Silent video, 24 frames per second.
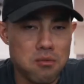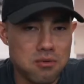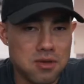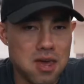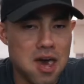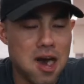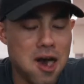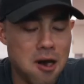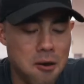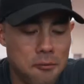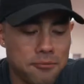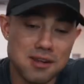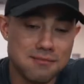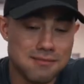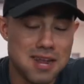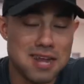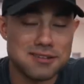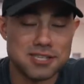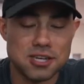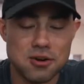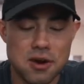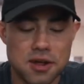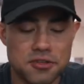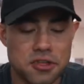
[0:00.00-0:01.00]
Yeah,
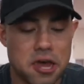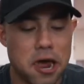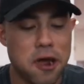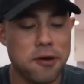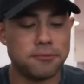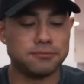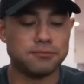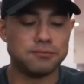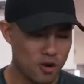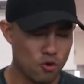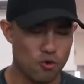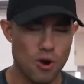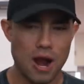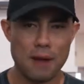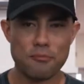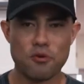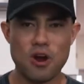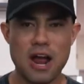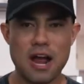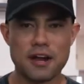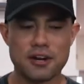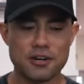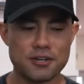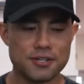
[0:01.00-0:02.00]
that's it right there. Graham
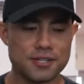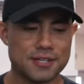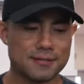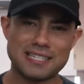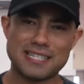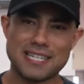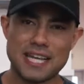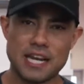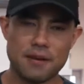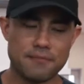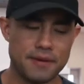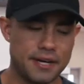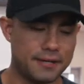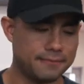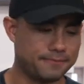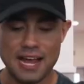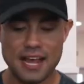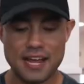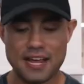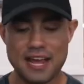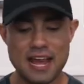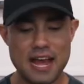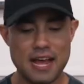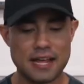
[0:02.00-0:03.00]
crackers, cinnamon.
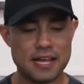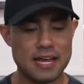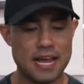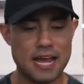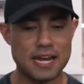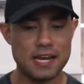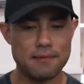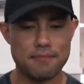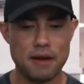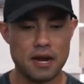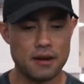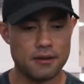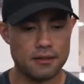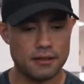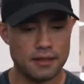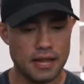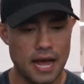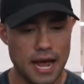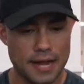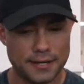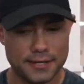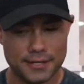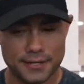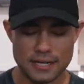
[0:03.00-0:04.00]
It can't get any better than
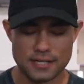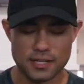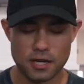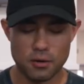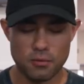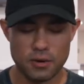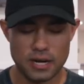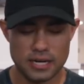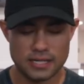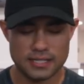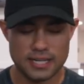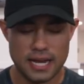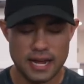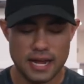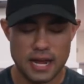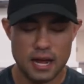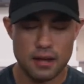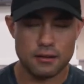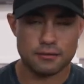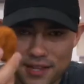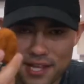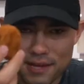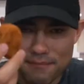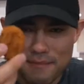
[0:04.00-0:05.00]
that. So we're gonna take
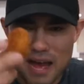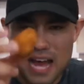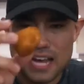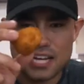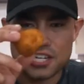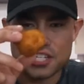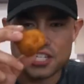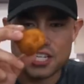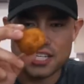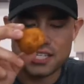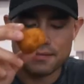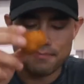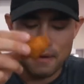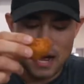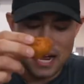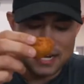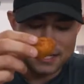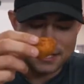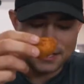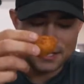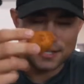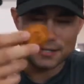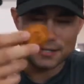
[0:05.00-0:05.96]
out the mac and cheese bites,